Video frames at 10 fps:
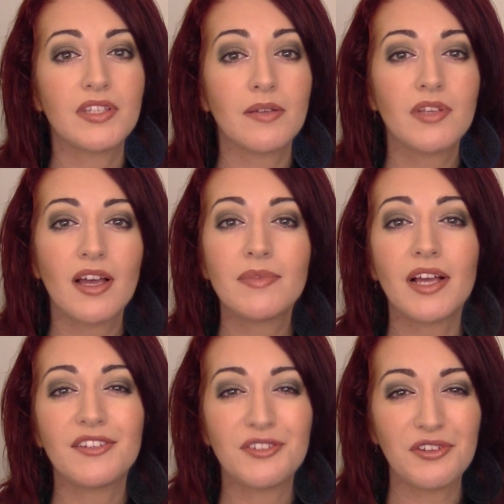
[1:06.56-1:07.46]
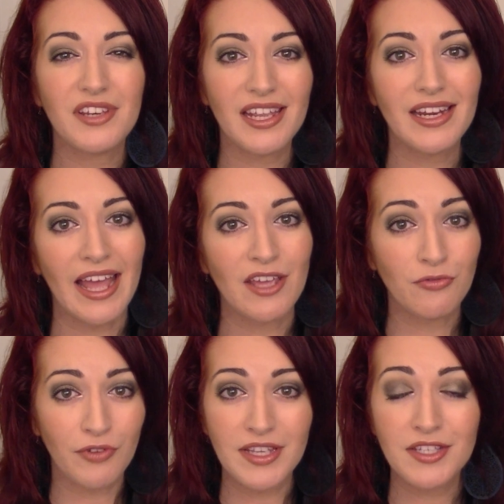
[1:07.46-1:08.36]
But sometimes I do need a
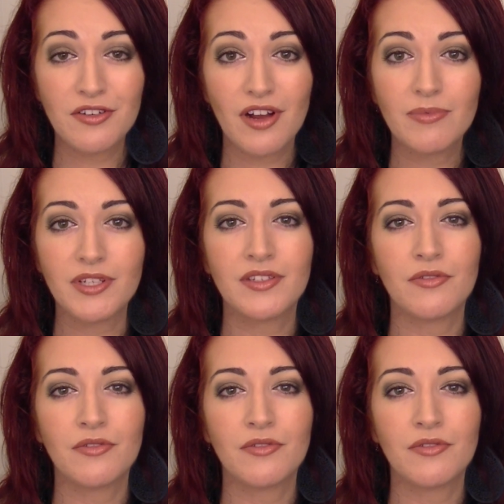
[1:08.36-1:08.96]
face scrub just